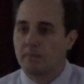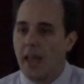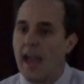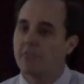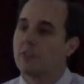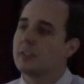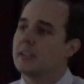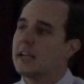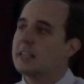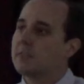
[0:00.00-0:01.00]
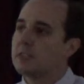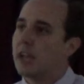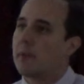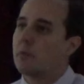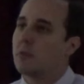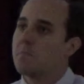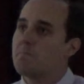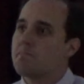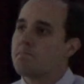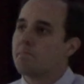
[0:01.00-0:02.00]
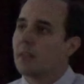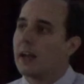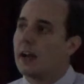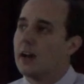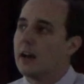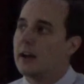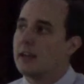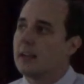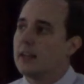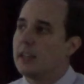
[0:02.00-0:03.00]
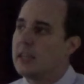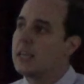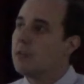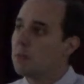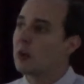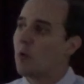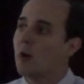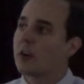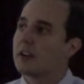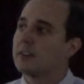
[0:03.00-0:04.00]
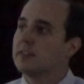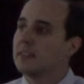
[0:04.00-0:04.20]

after the death of Samuel, uh, he recorded